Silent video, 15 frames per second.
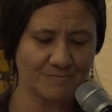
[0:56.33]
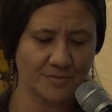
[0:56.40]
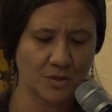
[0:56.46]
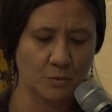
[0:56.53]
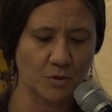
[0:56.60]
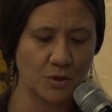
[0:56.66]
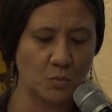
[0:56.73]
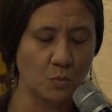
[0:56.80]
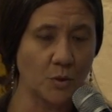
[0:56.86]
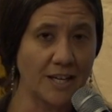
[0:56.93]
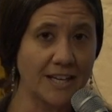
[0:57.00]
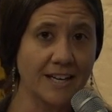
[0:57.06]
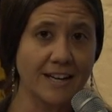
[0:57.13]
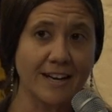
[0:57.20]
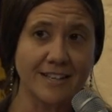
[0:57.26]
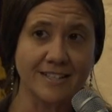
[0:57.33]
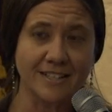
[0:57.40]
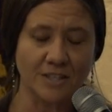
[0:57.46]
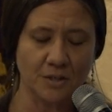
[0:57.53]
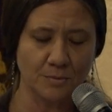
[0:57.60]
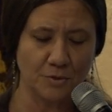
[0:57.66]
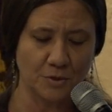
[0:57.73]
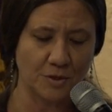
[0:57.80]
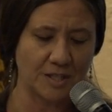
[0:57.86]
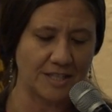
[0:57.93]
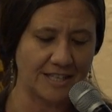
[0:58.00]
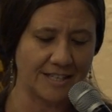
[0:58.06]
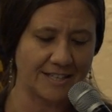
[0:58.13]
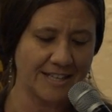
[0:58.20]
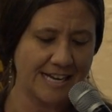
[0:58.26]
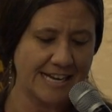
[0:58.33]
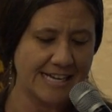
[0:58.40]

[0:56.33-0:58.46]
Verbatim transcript: when we as a community